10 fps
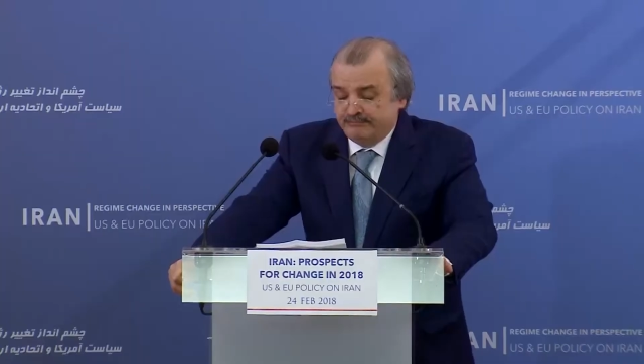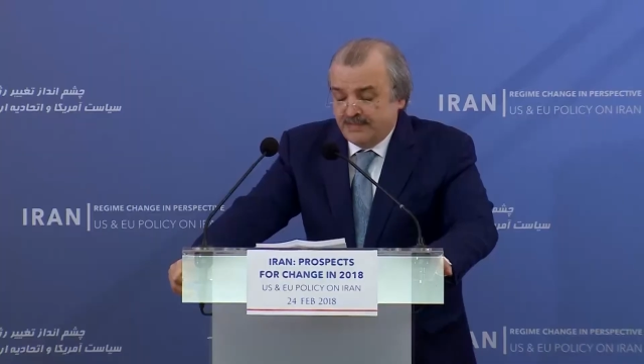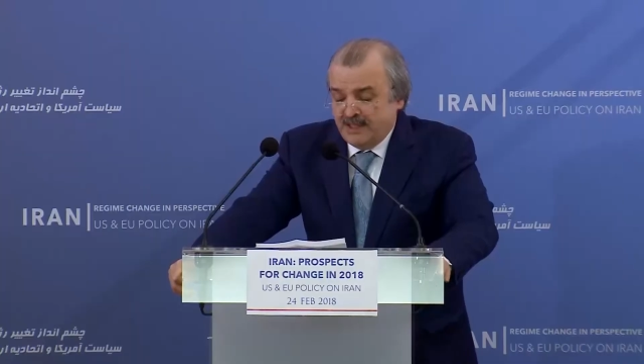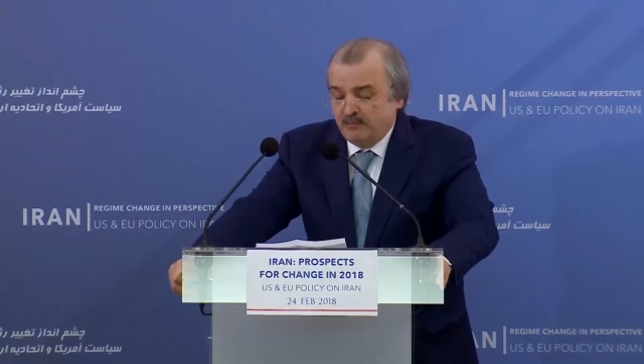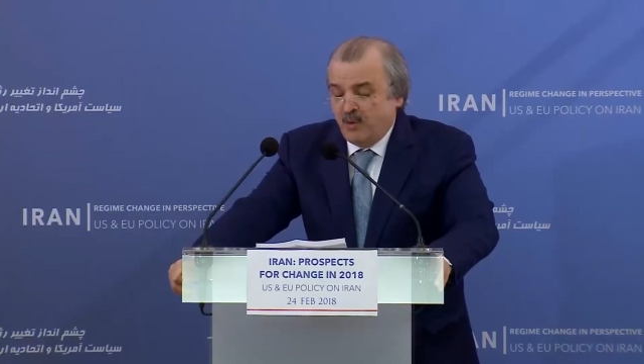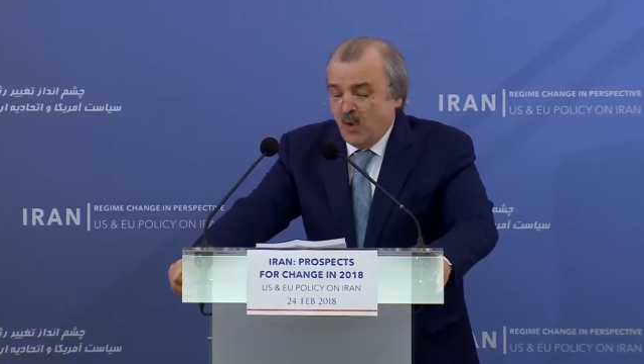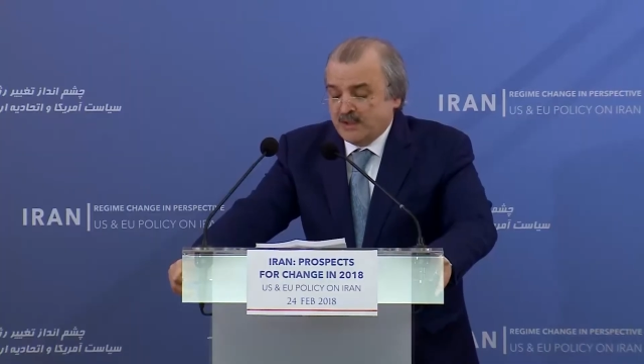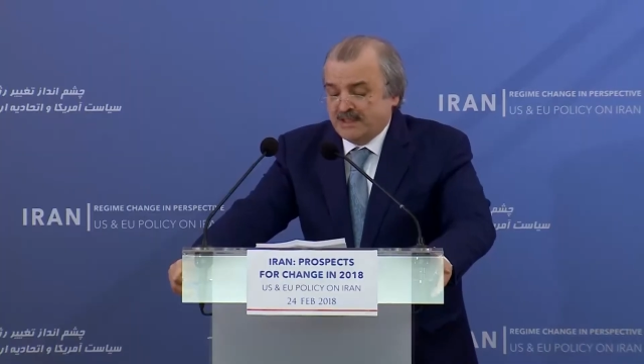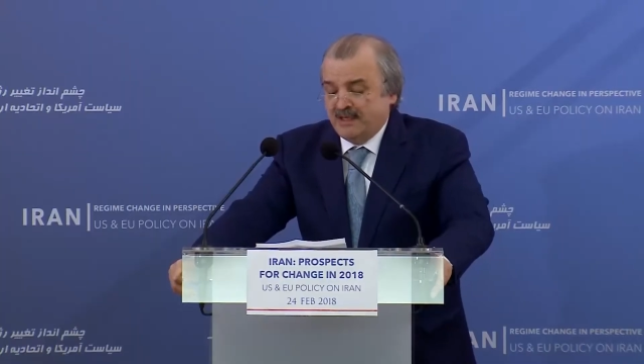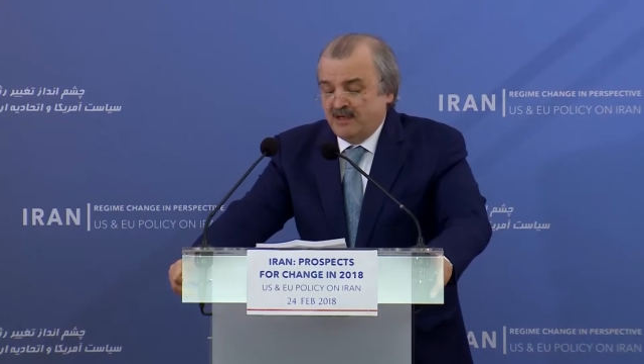
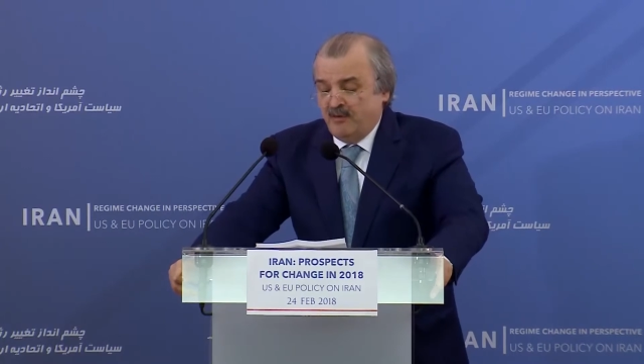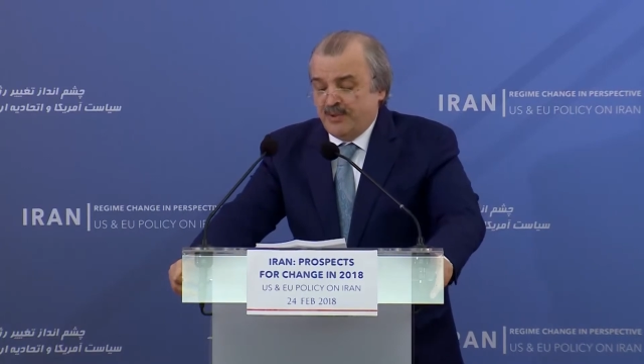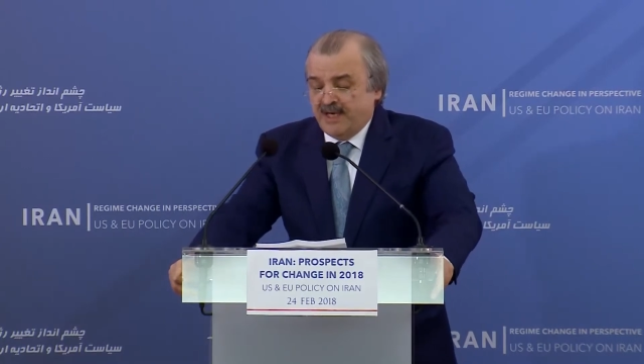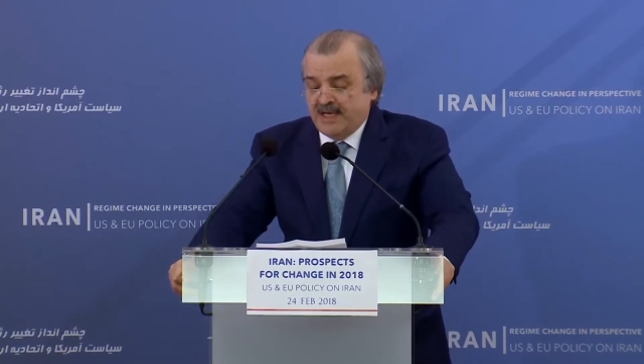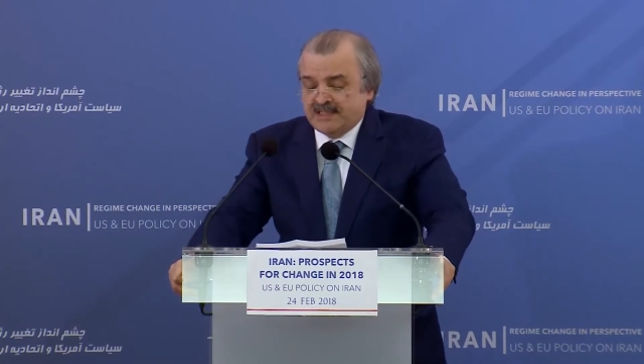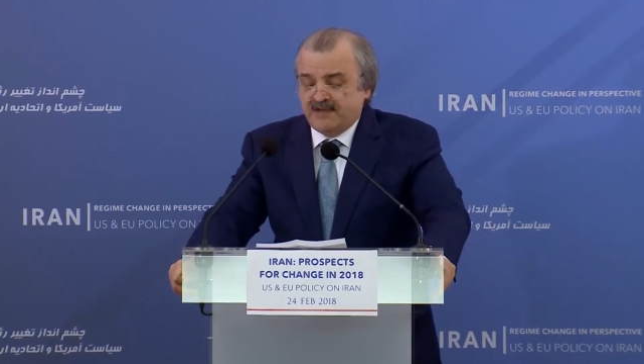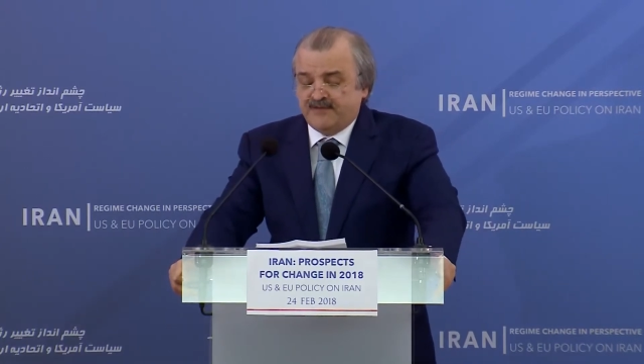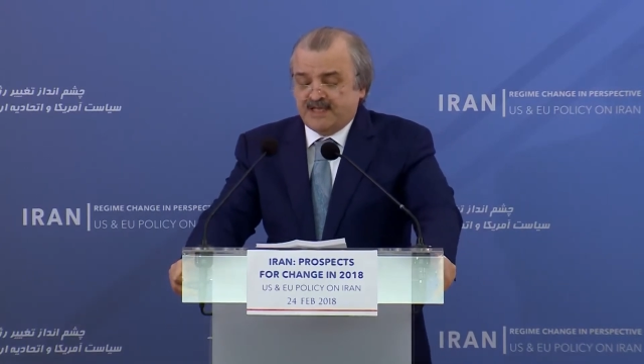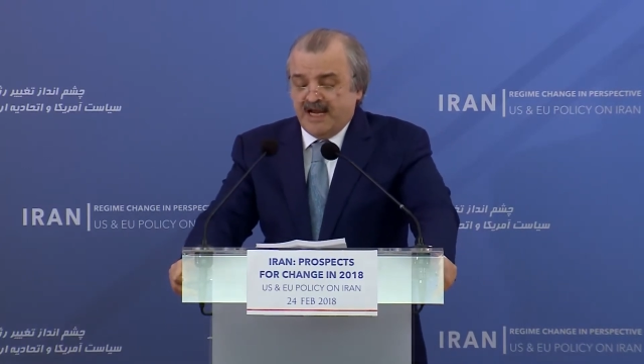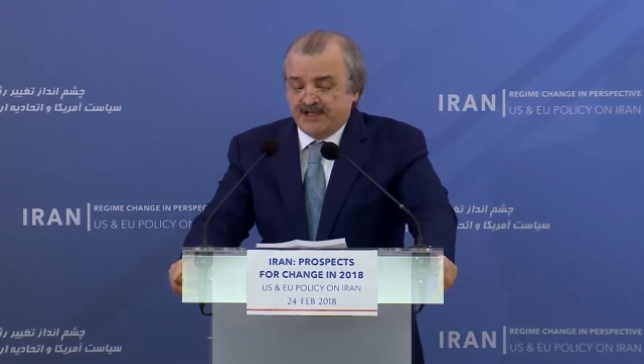impose comprehensive
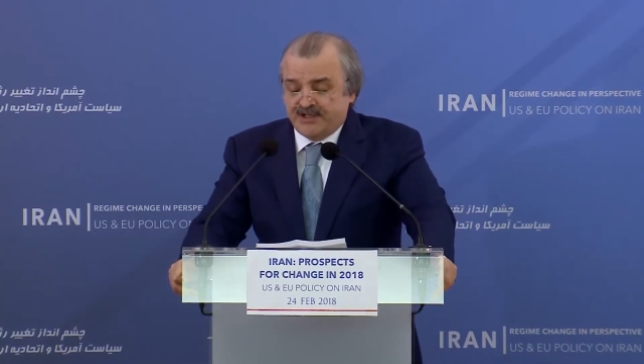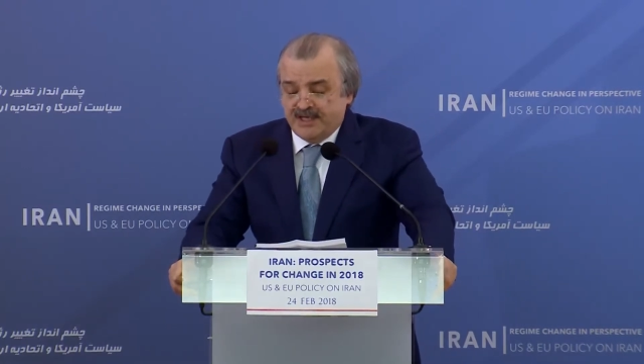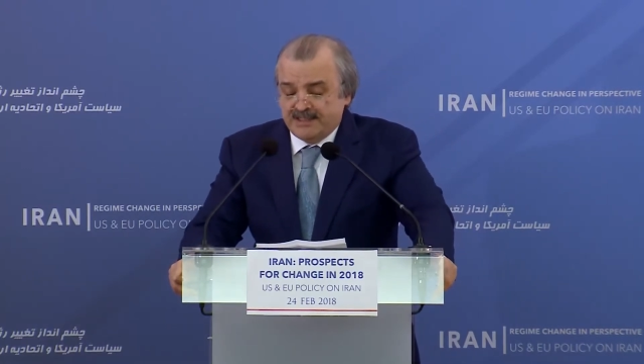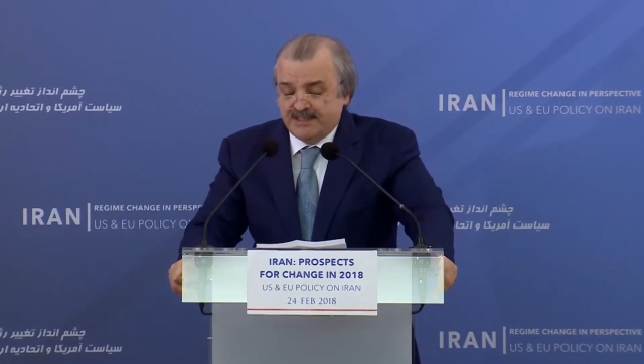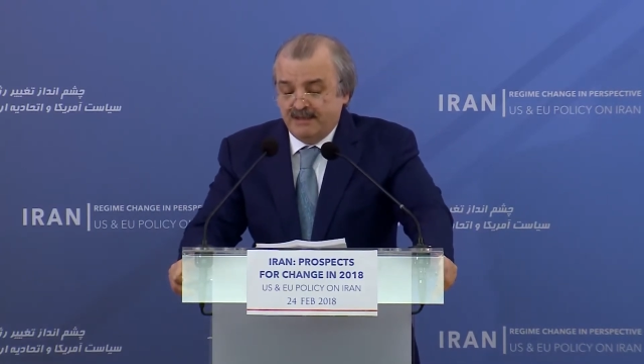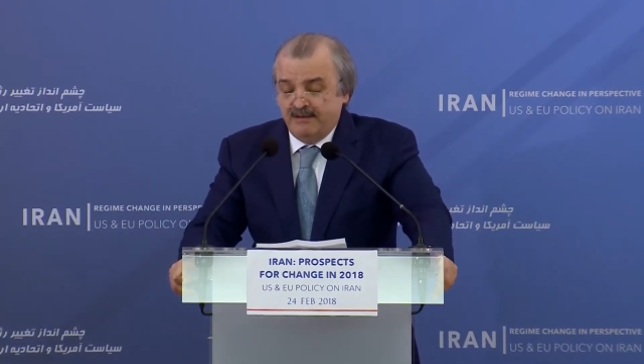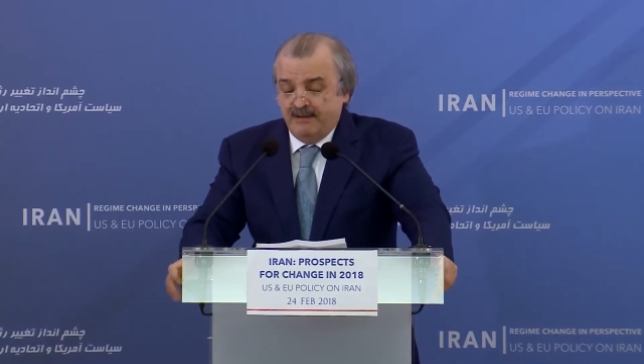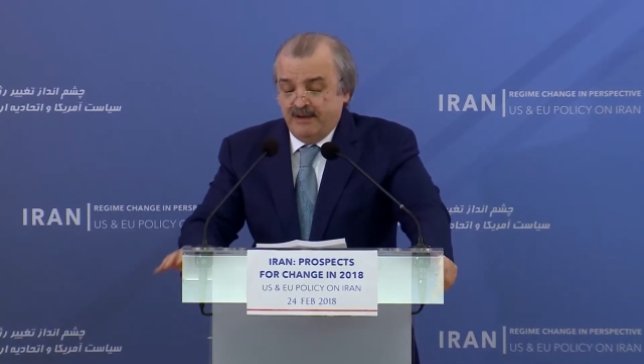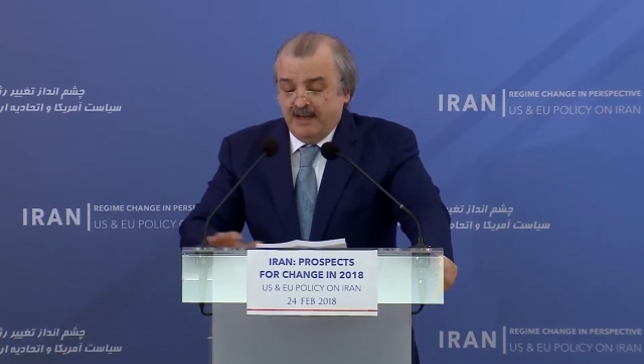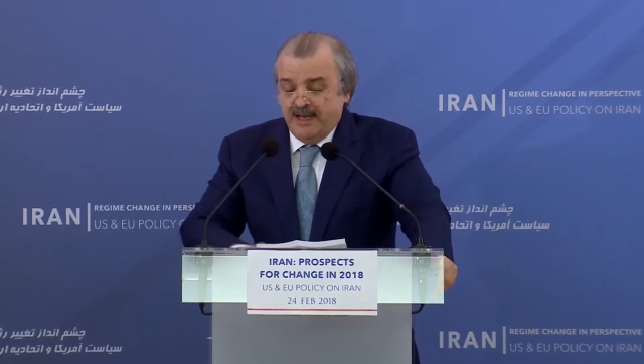sanctions
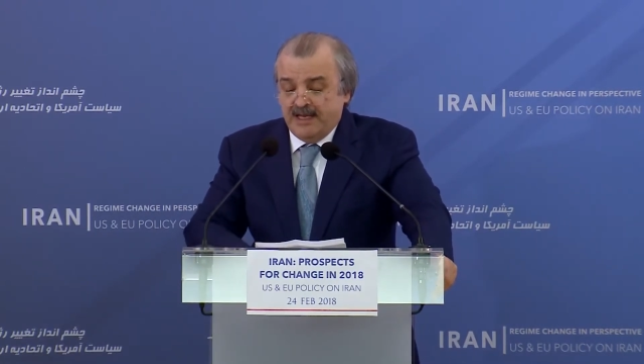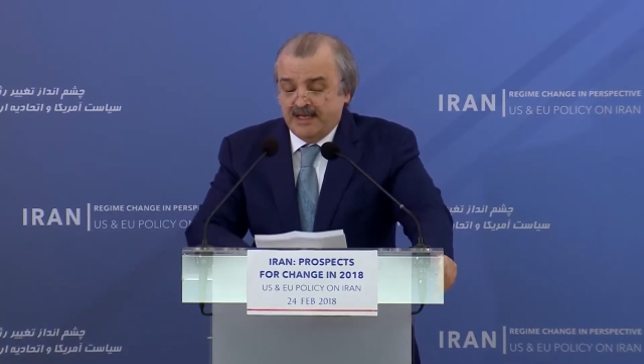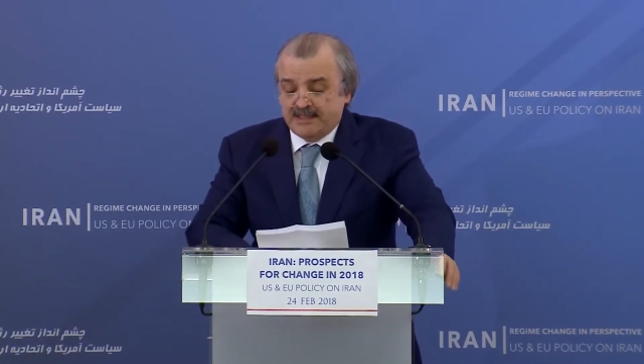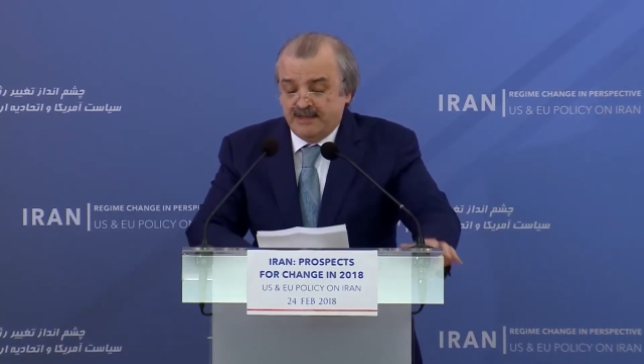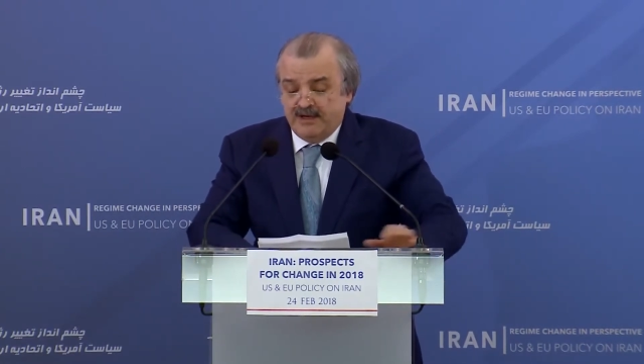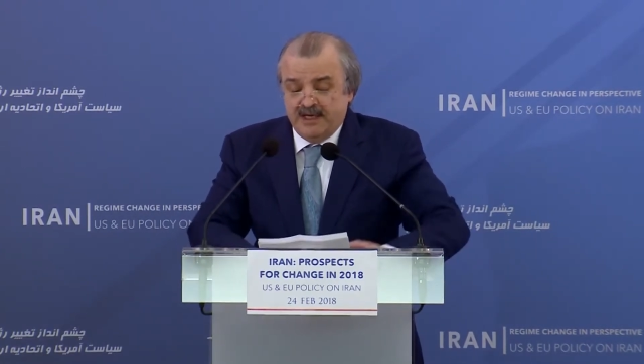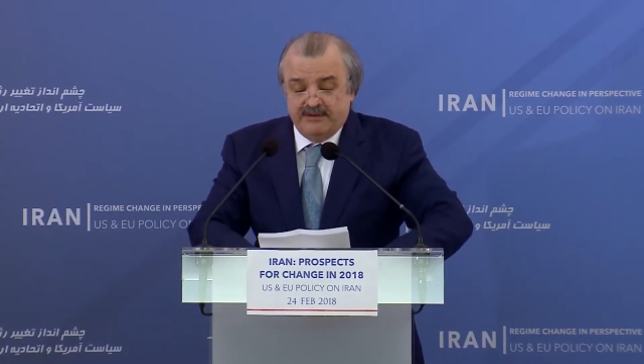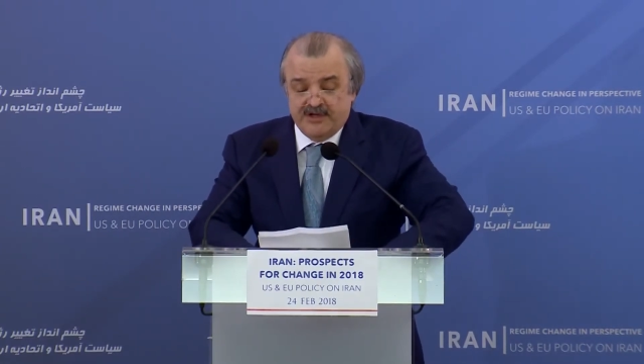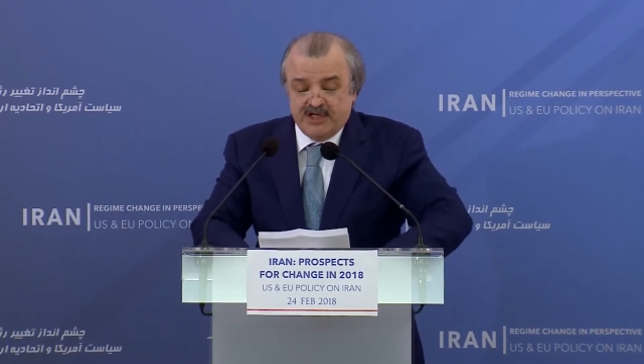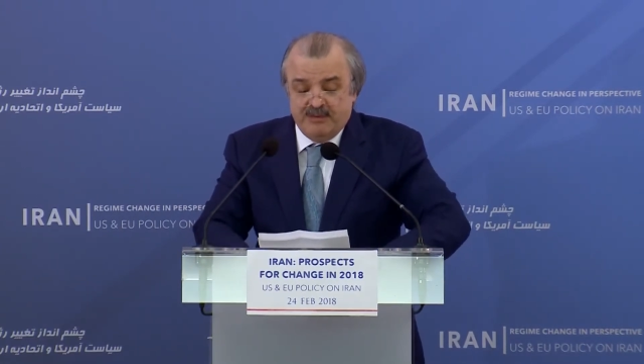against Iranian
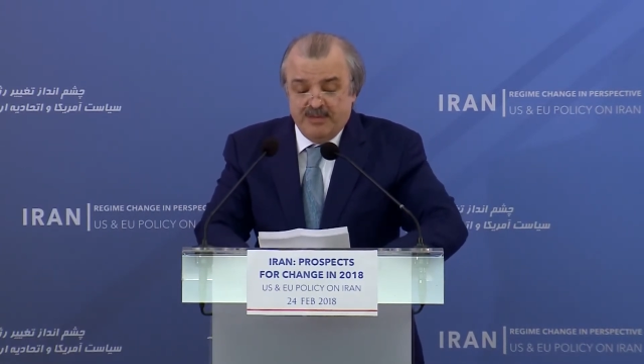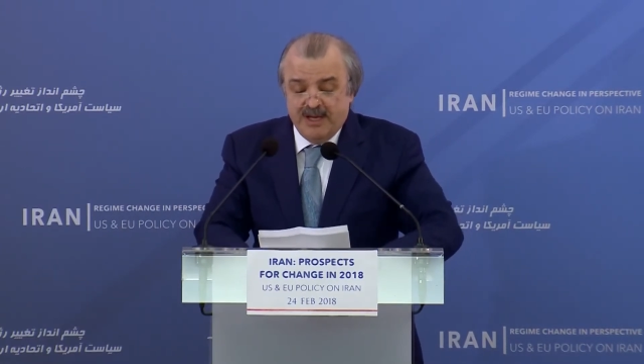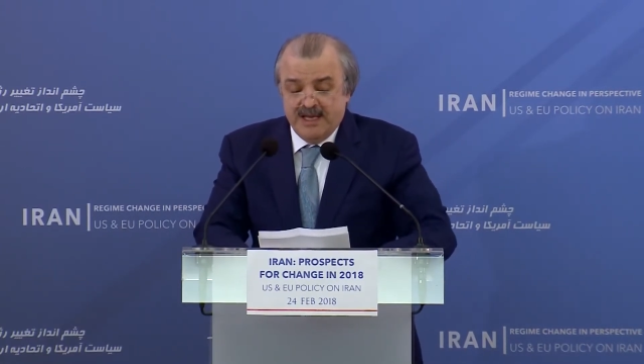regime,